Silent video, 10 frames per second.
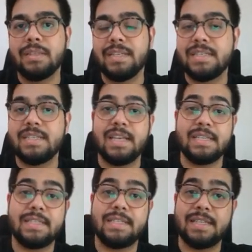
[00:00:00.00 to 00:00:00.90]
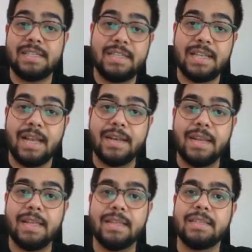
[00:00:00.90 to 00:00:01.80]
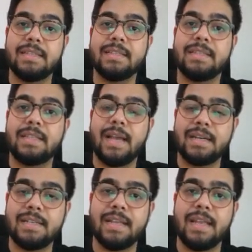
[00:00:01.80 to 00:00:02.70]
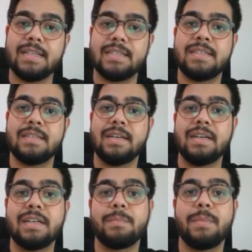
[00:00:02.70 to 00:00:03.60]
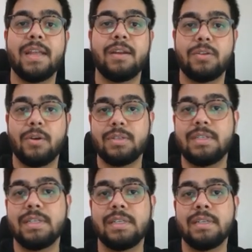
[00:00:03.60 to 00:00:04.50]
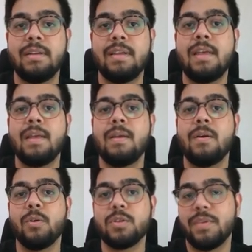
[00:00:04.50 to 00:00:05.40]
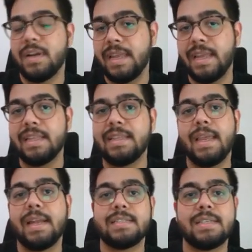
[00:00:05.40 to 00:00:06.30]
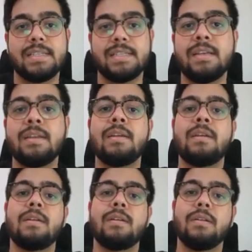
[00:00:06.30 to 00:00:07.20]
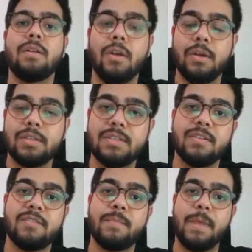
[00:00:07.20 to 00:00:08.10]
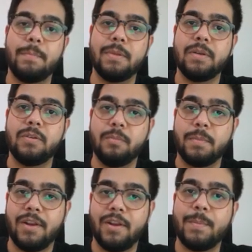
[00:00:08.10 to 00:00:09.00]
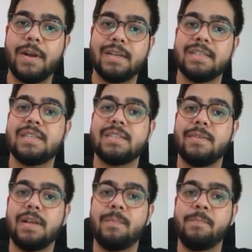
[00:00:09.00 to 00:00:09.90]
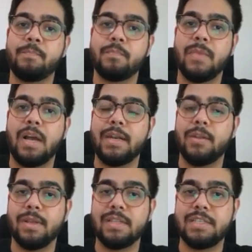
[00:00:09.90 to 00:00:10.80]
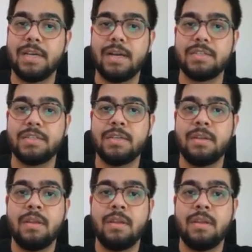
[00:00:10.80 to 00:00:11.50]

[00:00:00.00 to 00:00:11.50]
This is just the salary that is earned by a doctor who's working in the NHS. Lots of people do private practice as well, and you can charge